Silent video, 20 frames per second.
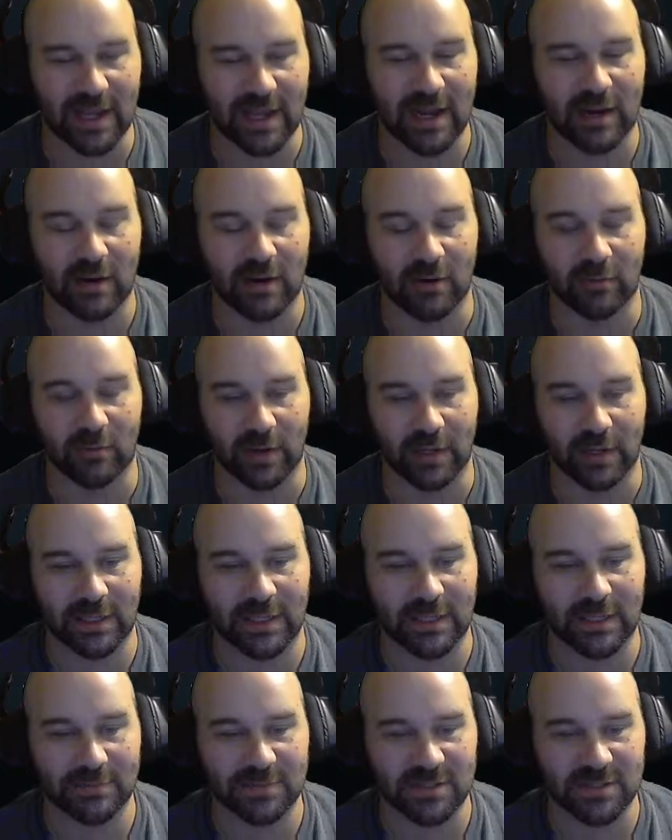air
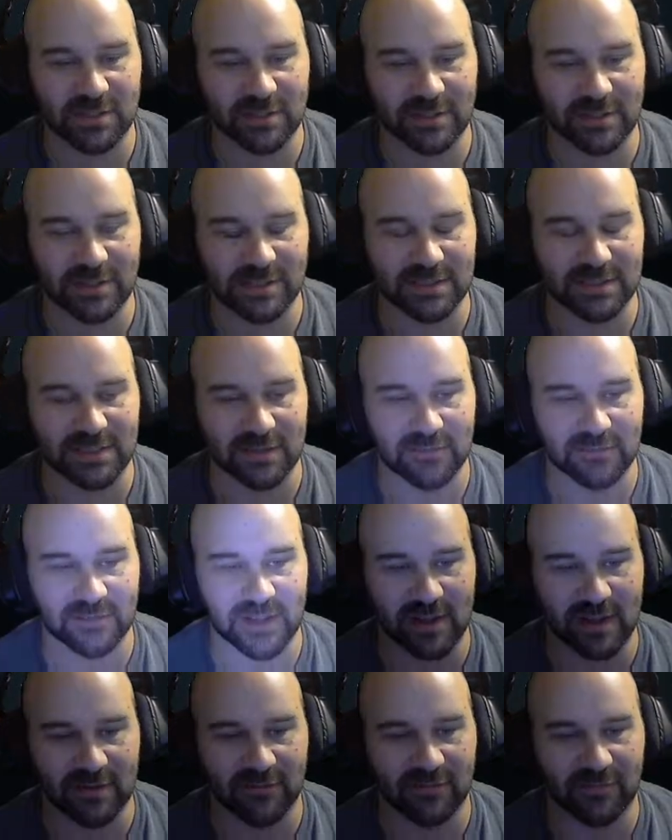where it keeps turning itself
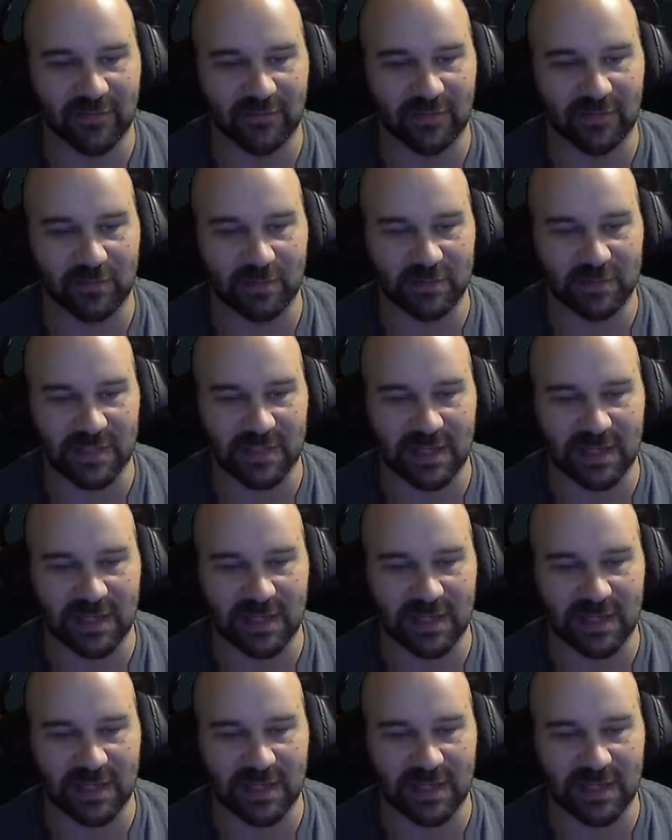down to 50%.